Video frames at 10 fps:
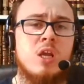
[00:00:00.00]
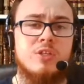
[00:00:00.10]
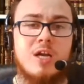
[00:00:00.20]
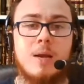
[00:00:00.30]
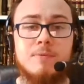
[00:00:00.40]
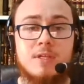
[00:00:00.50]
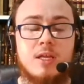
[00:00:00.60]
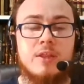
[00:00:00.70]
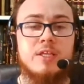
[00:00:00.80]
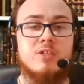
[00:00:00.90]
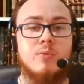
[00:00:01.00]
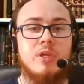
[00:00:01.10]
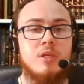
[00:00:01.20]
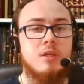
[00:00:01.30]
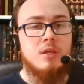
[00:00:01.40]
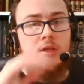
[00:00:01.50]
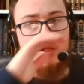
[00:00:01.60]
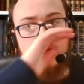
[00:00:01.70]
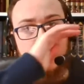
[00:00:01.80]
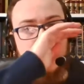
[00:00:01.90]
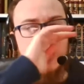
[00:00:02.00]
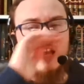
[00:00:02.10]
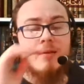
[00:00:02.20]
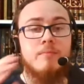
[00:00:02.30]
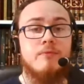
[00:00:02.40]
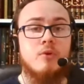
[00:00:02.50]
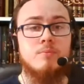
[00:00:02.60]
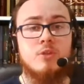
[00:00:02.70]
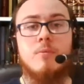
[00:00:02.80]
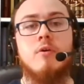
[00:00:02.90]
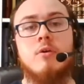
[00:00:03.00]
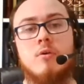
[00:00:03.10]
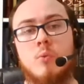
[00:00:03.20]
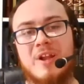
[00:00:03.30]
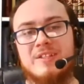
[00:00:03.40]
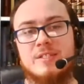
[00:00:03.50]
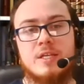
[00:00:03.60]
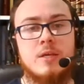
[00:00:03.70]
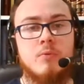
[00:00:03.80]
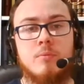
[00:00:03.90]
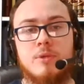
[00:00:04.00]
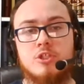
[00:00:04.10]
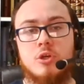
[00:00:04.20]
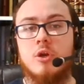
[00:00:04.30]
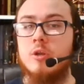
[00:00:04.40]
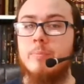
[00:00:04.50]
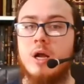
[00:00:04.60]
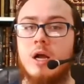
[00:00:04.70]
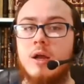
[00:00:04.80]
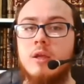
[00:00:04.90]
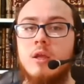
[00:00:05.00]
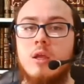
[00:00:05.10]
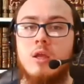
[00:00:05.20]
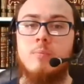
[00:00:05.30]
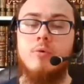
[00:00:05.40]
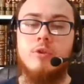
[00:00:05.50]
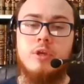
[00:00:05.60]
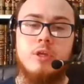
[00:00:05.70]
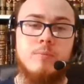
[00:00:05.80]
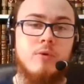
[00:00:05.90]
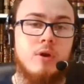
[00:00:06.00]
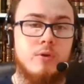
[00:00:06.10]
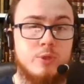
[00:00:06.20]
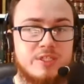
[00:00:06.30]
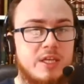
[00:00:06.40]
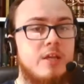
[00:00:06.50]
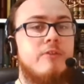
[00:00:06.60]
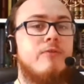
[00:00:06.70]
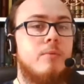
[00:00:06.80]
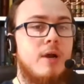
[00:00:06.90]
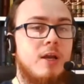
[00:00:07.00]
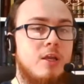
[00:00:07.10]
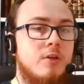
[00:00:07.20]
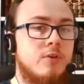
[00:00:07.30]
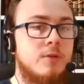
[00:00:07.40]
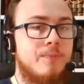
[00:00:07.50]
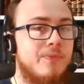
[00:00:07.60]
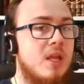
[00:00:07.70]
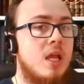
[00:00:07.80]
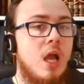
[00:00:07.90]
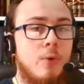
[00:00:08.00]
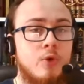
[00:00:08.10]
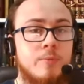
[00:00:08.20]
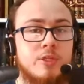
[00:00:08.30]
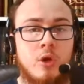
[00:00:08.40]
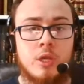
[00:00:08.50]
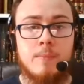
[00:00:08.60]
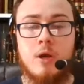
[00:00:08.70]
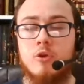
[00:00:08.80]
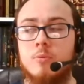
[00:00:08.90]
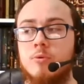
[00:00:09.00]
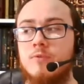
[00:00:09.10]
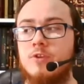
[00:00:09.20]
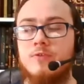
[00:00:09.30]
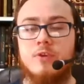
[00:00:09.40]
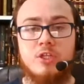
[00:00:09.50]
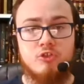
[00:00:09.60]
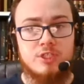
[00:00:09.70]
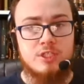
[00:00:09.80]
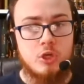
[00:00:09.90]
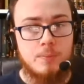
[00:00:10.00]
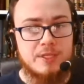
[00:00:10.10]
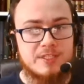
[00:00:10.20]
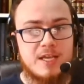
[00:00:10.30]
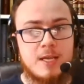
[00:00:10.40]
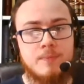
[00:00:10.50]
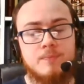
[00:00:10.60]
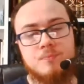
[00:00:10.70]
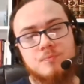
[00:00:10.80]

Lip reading: So alhamdulillah, this week, from tomorrow, Wednesday, we'll be joined by Brother Imran Hussein from Aira. I'm going to be talking about a number of different interesting topics there.